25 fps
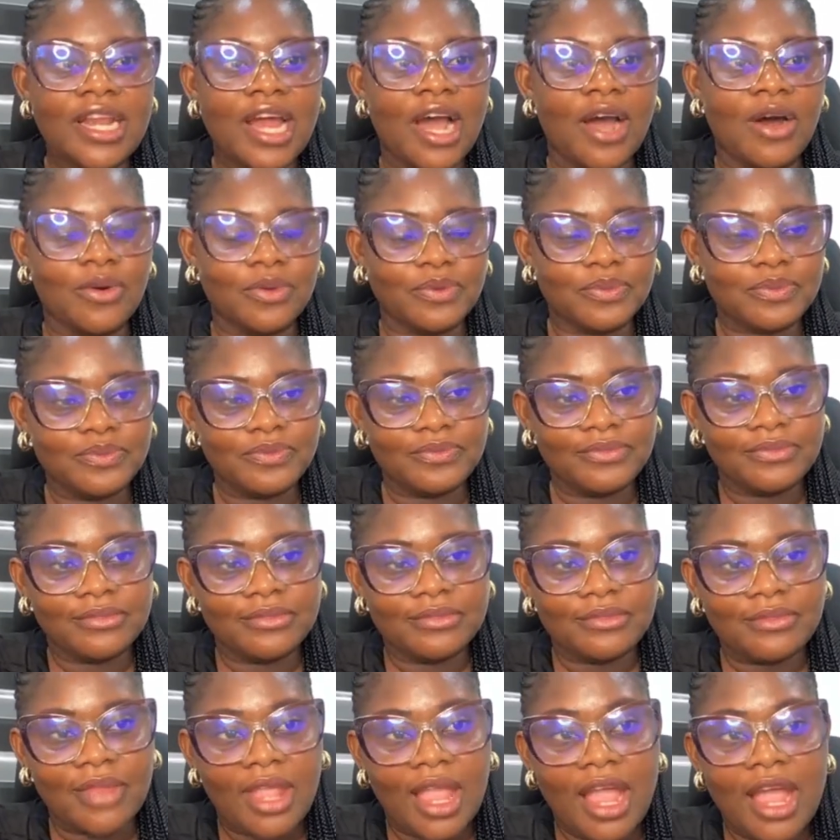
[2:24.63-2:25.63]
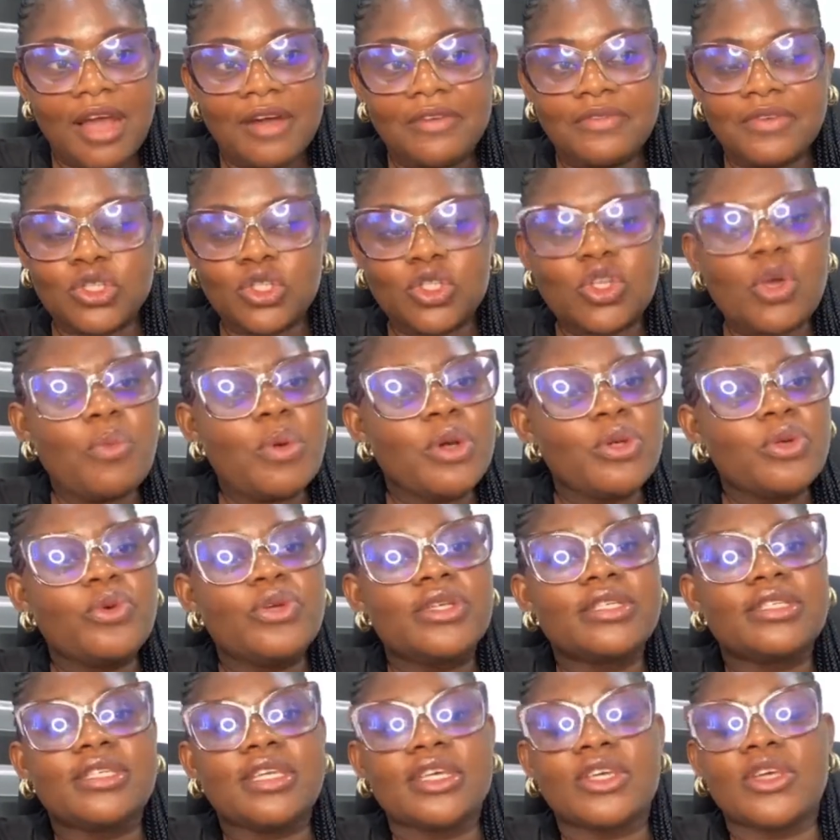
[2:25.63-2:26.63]
Now, for someone
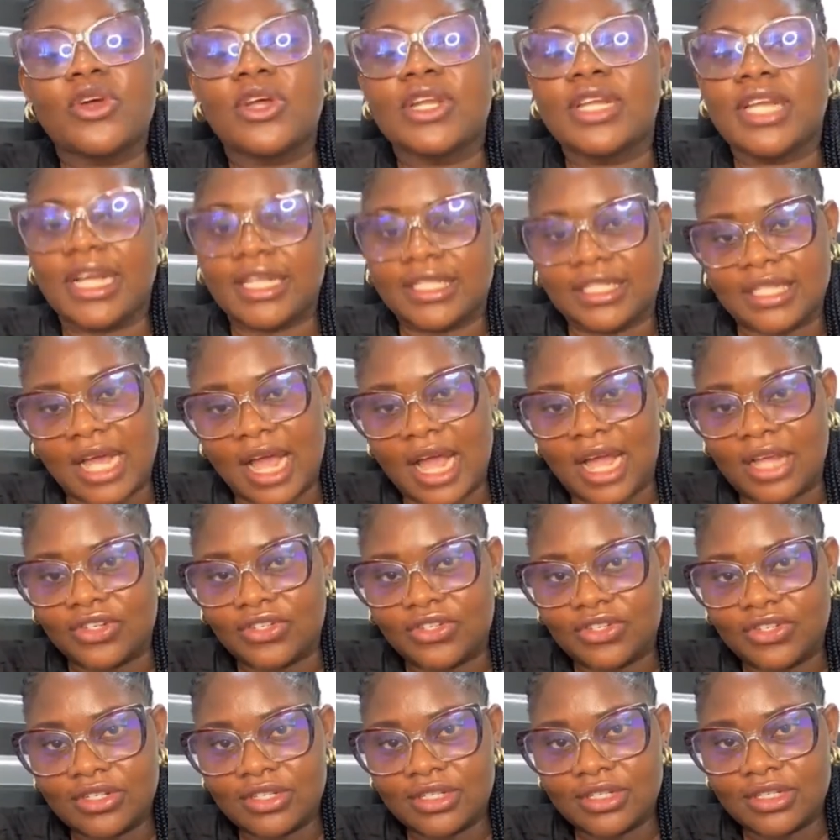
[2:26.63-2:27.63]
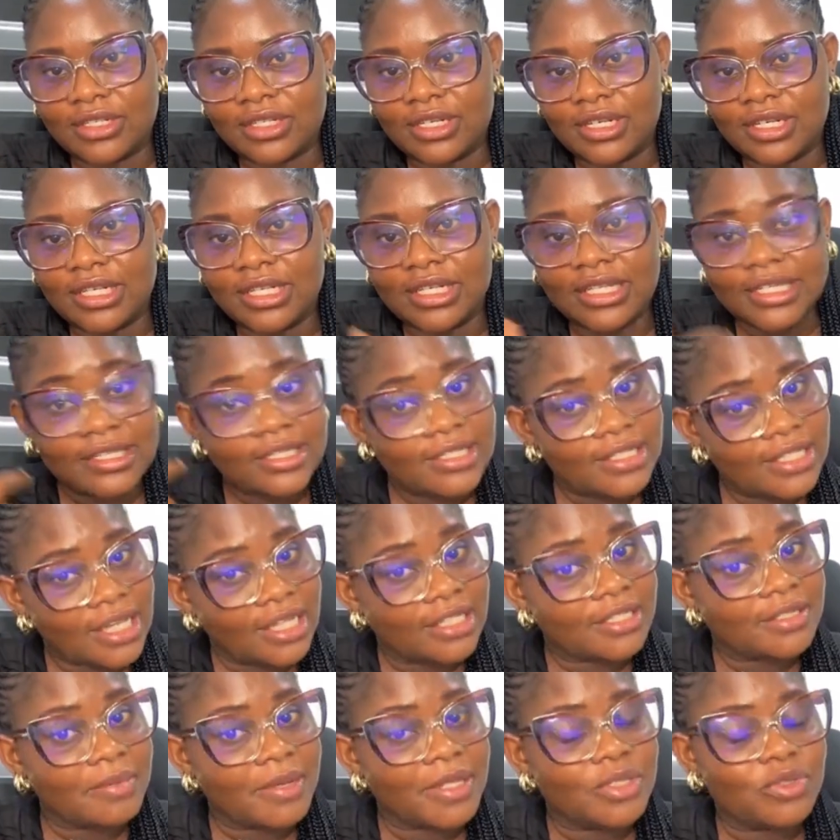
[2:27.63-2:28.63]
who is securely attached, this
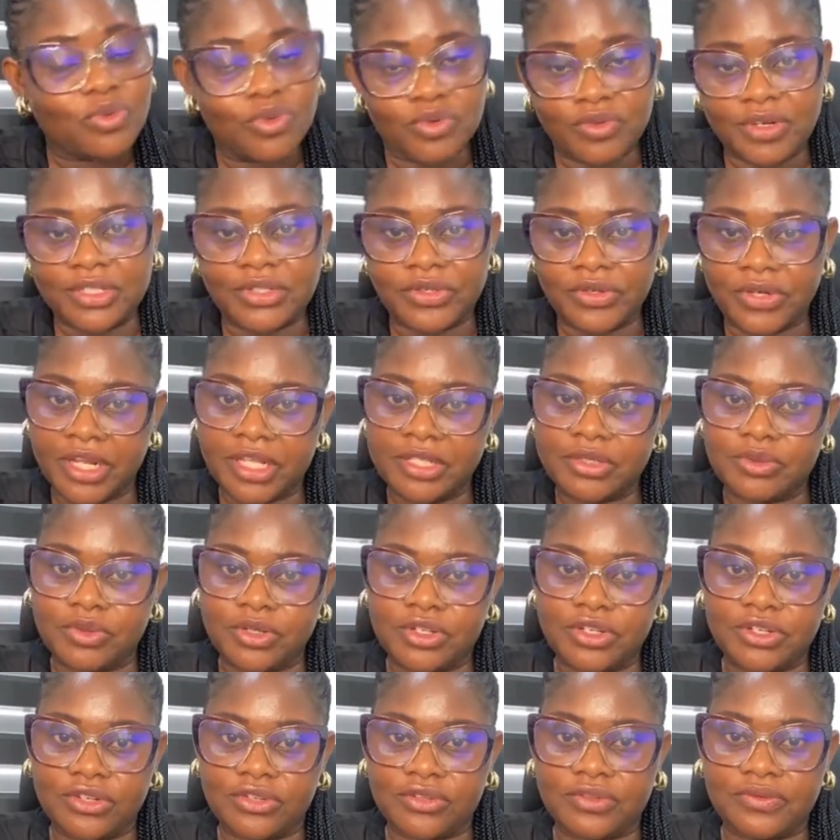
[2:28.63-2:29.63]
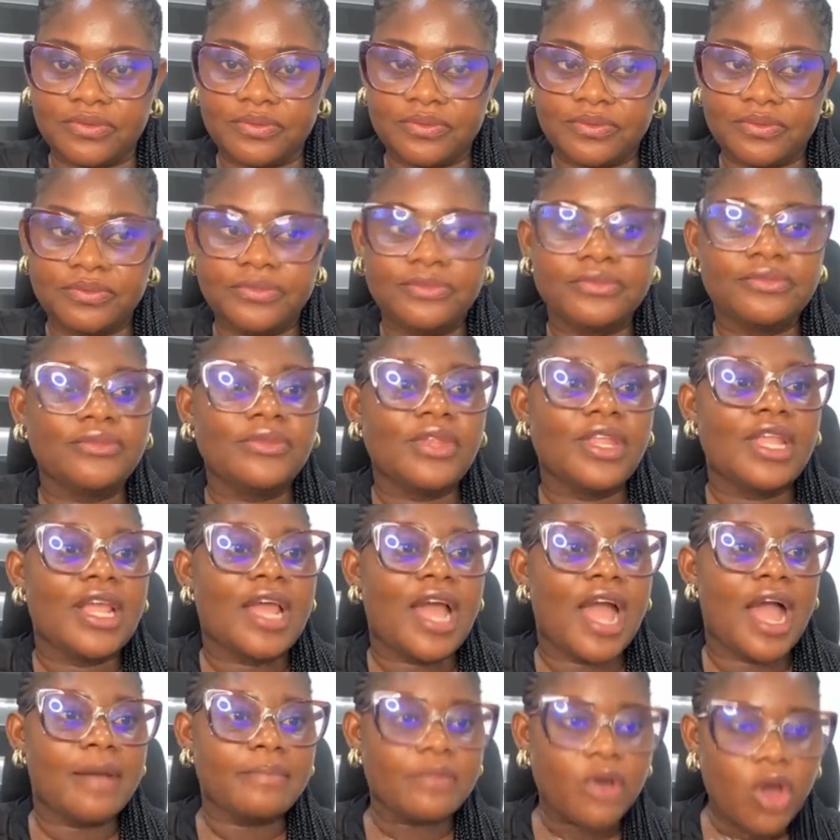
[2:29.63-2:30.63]
statement will resonate with you.
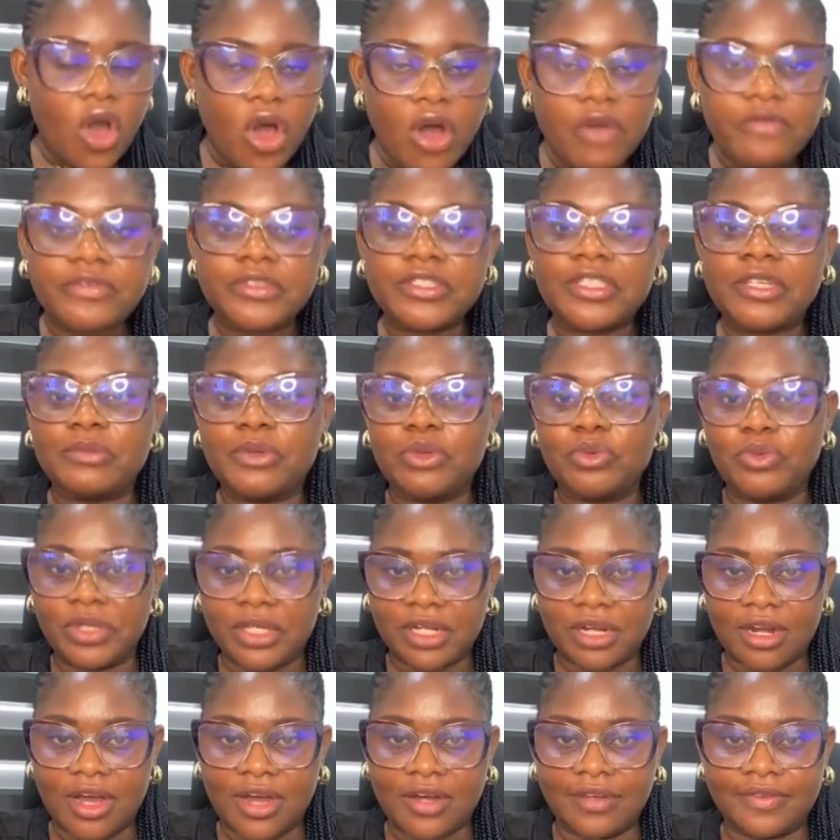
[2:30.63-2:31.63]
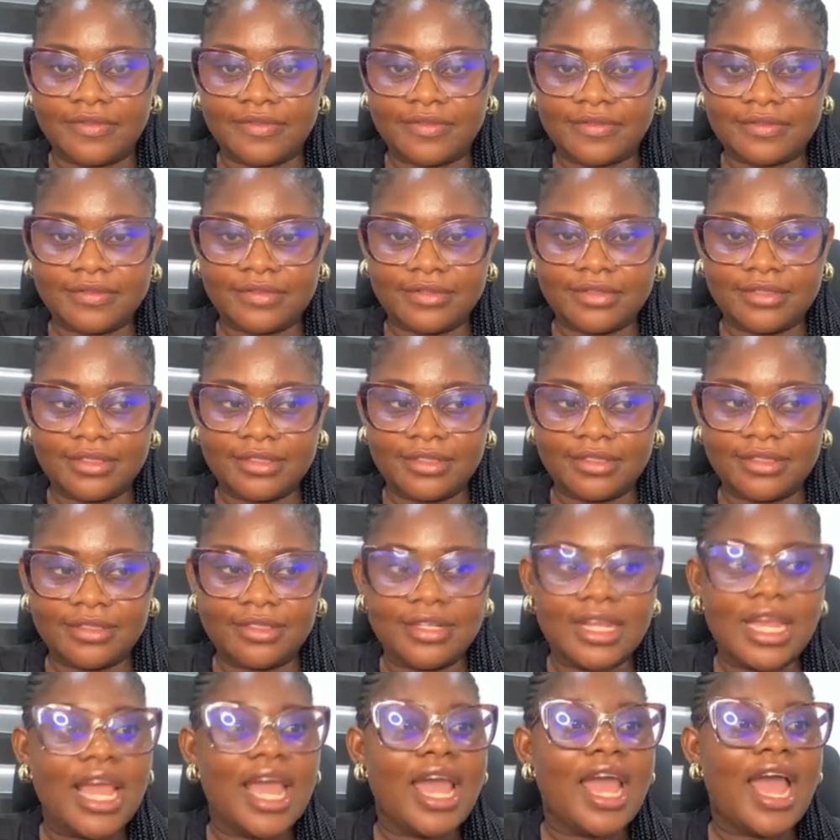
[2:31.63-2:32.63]
I'm comfortable with love.
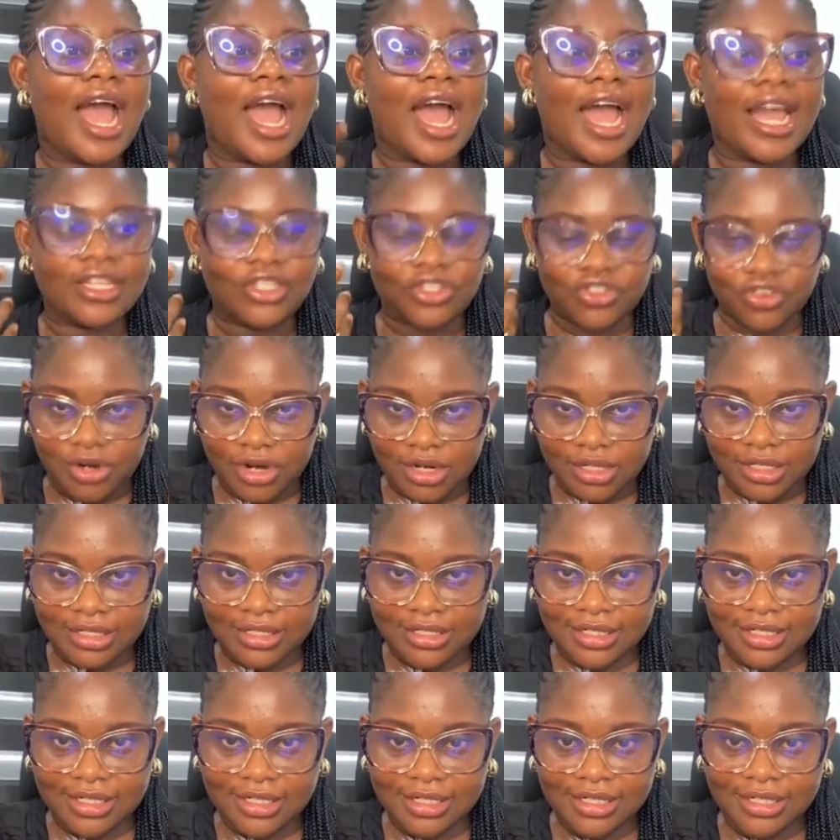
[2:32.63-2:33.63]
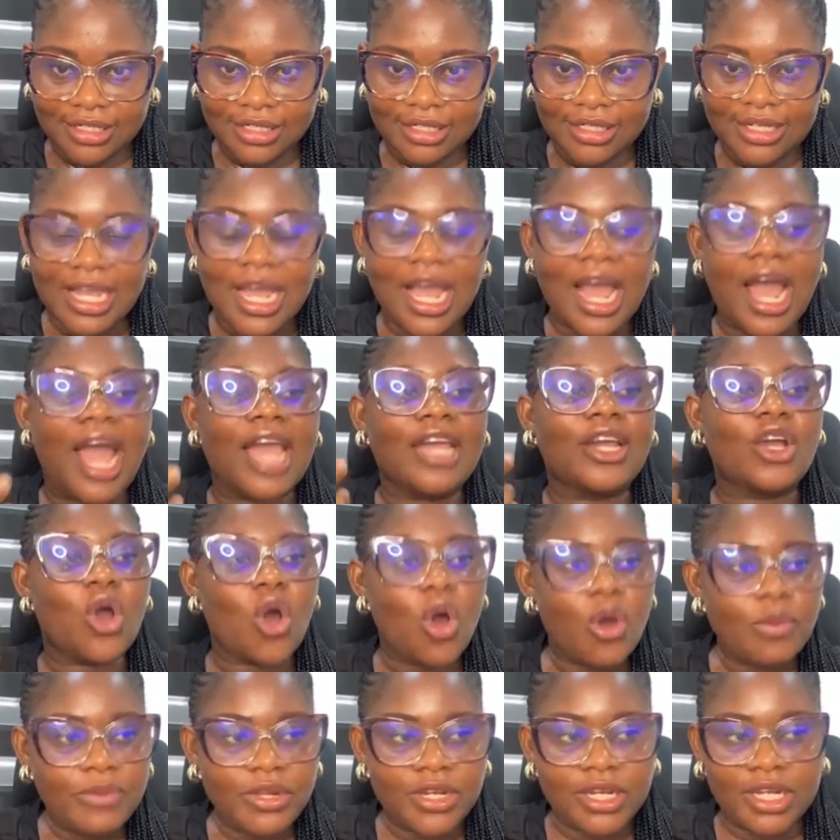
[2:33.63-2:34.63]
I trust. I
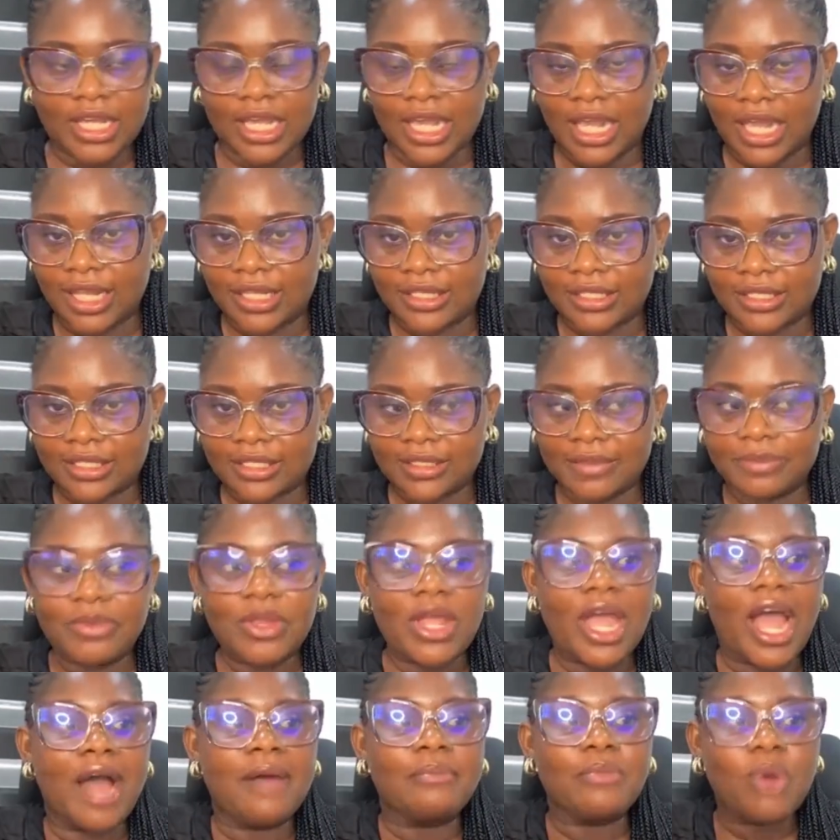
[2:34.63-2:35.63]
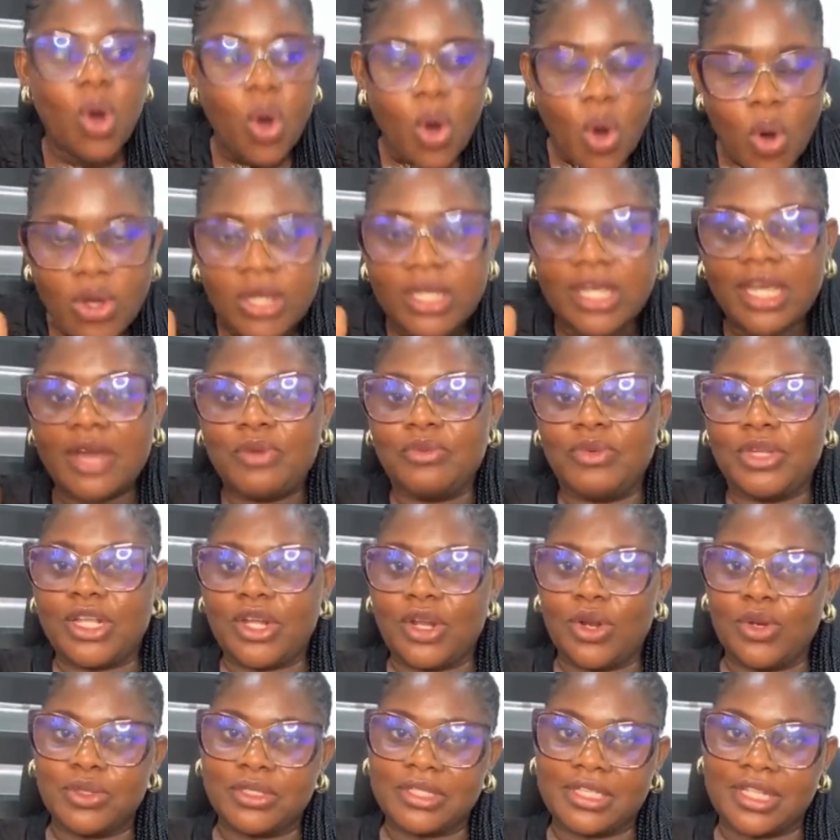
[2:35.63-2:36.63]
communicate. I'm okay
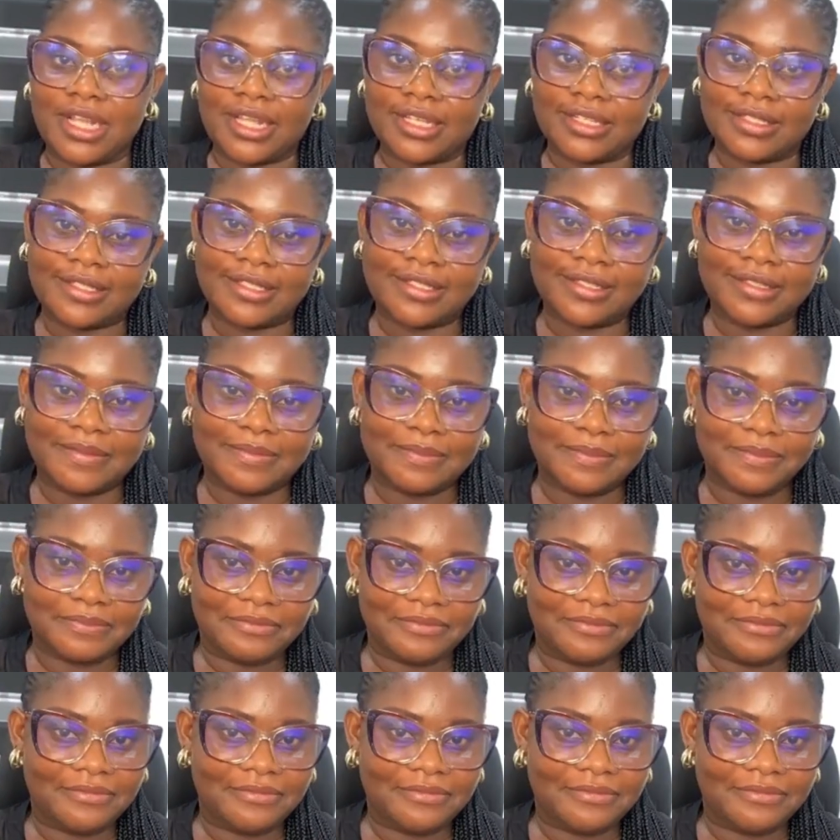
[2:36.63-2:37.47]
with closeness.